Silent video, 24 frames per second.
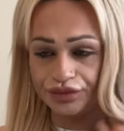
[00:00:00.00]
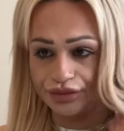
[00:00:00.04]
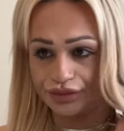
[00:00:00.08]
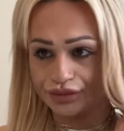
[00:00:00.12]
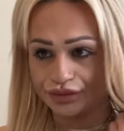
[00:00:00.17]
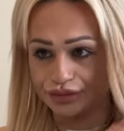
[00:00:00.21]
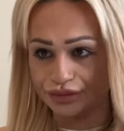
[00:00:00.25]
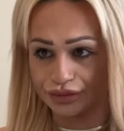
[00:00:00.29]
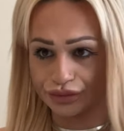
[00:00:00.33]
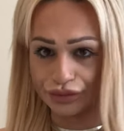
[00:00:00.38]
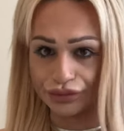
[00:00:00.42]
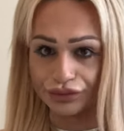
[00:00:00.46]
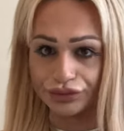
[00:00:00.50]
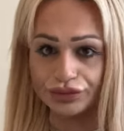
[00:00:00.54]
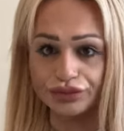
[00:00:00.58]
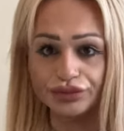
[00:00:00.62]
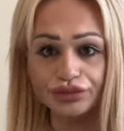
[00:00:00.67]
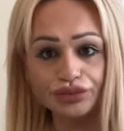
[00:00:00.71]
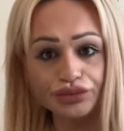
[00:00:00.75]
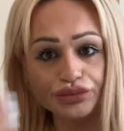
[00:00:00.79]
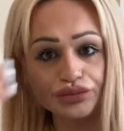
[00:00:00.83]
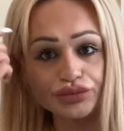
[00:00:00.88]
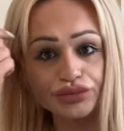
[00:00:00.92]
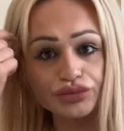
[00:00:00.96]

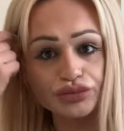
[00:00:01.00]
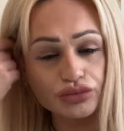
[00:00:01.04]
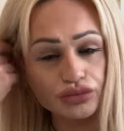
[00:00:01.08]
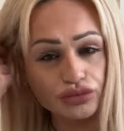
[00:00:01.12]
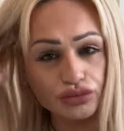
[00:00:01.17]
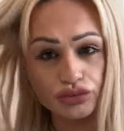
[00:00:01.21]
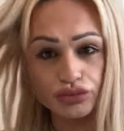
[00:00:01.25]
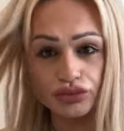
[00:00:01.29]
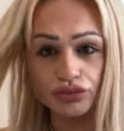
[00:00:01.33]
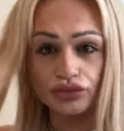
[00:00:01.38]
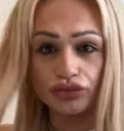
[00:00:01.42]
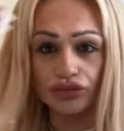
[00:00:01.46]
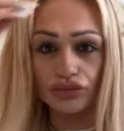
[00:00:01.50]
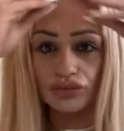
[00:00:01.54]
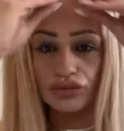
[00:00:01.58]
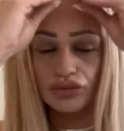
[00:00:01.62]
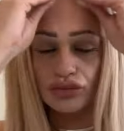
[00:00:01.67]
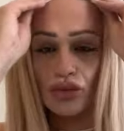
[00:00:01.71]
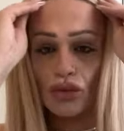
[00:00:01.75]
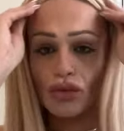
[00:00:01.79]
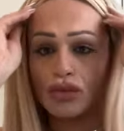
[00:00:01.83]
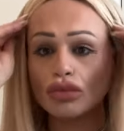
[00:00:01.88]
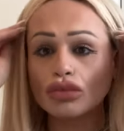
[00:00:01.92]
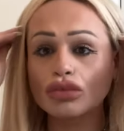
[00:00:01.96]

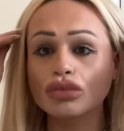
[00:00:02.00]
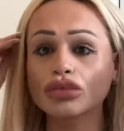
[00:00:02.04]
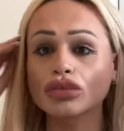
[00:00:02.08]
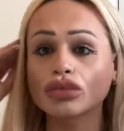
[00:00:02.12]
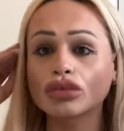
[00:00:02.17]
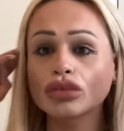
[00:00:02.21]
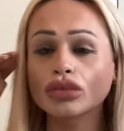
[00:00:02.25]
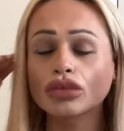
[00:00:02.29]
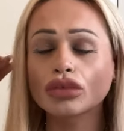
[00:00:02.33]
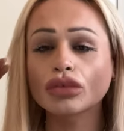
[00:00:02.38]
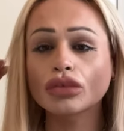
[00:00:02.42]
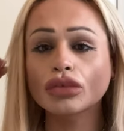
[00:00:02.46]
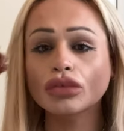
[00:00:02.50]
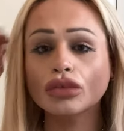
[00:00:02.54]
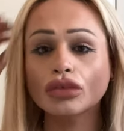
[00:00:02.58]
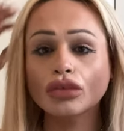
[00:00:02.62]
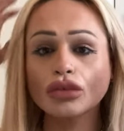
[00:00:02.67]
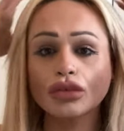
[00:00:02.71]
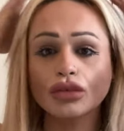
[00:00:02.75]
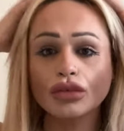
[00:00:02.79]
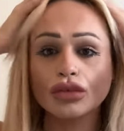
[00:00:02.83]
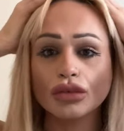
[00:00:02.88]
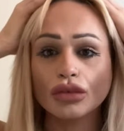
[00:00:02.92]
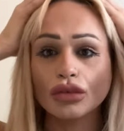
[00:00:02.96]

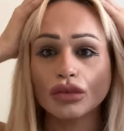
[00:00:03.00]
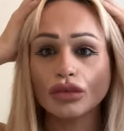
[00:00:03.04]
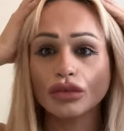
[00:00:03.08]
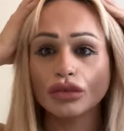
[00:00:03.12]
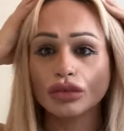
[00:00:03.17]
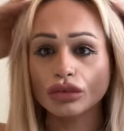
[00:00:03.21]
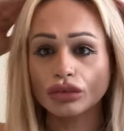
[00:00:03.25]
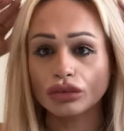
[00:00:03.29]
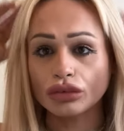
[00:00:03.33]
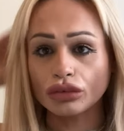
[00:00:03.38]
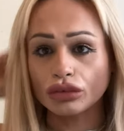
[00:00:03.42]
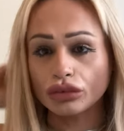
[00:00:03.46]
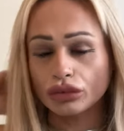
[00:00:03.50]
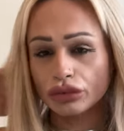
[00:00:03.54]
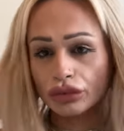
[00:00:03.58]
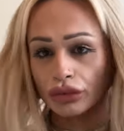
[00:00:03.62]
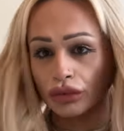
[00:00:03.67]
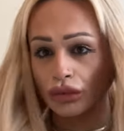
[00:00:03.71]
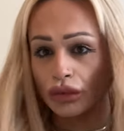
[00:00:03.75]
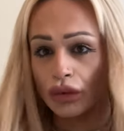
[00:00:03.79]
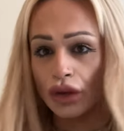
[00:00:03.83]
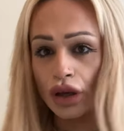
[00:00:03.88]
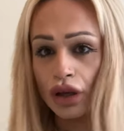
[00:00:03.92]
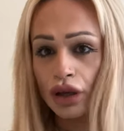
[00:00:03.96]

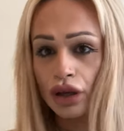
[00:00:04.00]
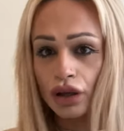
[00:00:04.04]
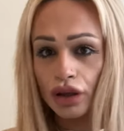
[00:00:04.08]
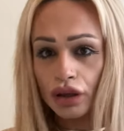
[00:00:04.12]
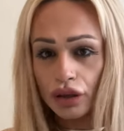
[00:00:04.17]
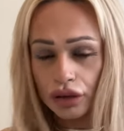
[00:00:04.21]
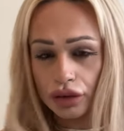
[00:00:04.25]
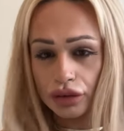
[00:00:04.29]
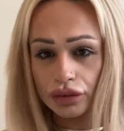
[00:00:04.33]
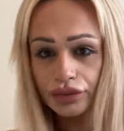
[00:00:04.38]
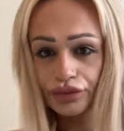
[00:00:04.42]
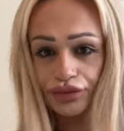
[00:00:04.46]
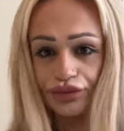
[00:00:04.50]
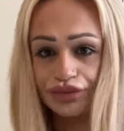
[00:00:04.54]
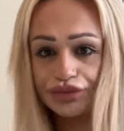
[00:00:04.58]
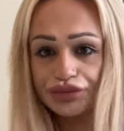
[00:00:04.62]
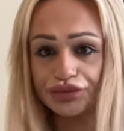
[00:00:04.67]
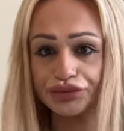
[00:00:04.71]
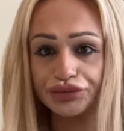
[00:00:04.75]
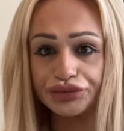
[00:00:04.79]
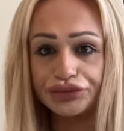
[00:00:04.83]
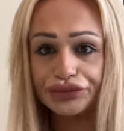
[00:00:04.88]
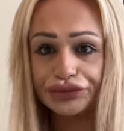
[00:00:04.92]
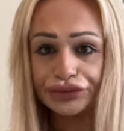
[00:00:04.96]

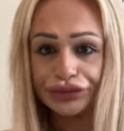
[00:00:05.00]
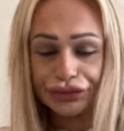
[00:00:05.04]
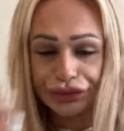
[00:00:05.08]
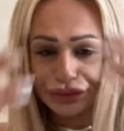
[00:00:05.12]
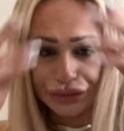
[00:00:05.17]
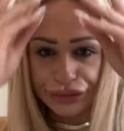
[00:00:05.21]
[no speech]